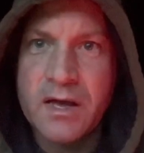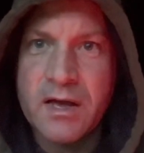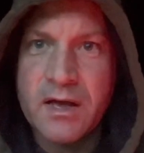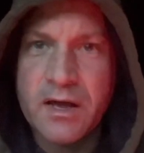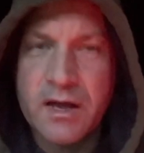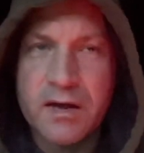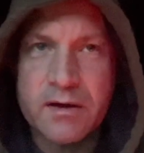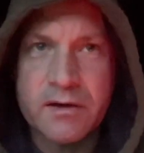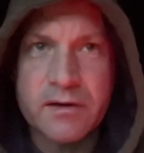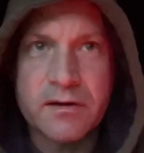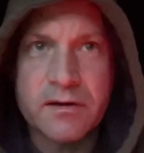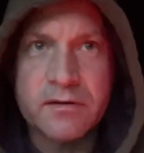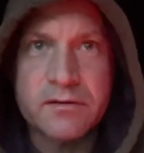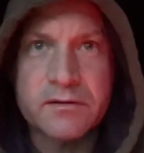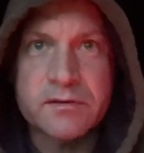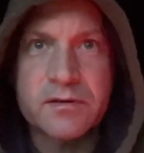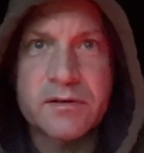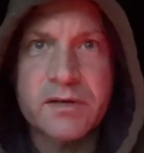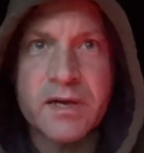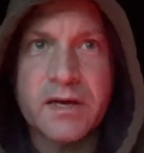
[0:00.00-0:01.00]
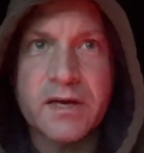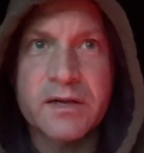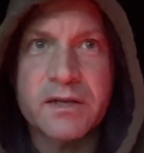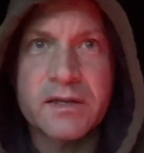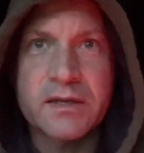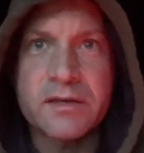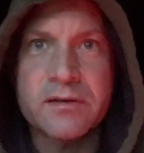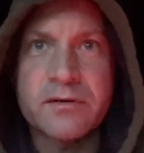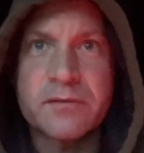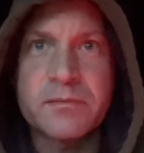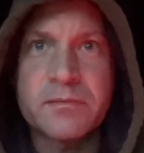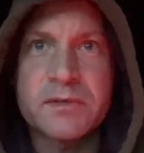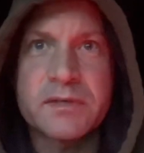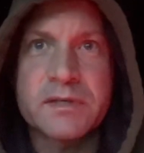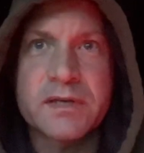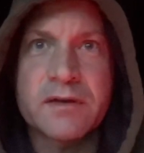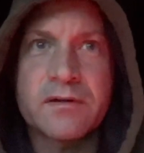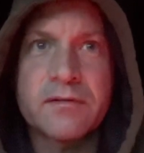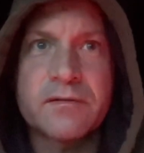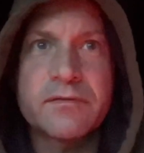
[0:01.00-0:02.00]
I'm going to also get cleaned up
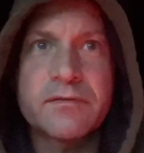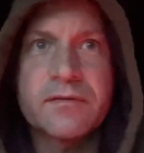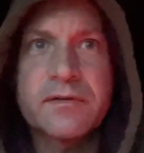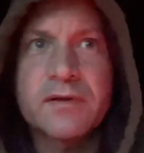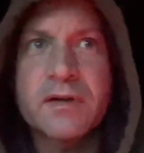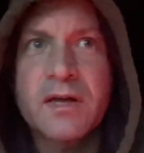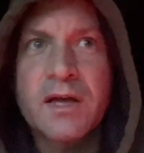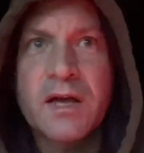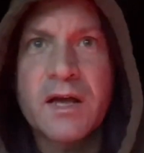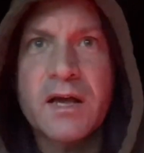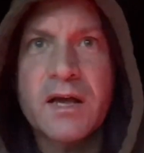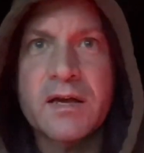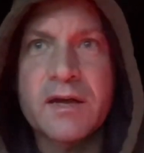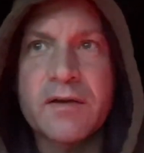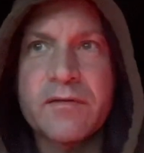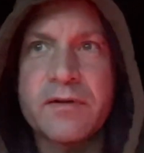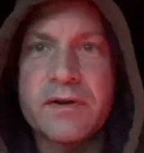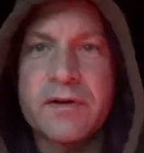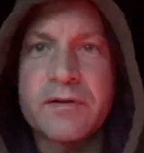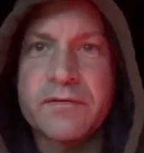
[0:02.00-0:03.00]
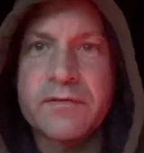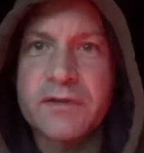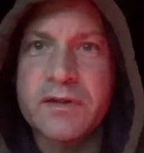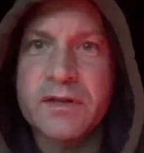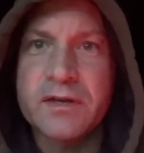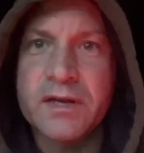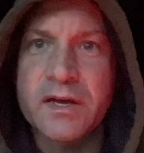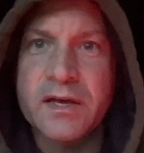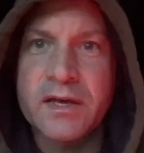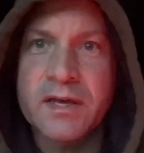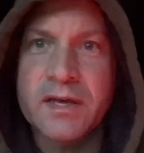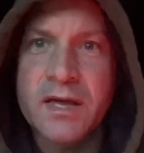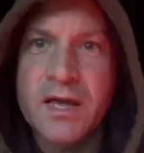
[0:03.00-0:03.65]
myself and get ready for the day.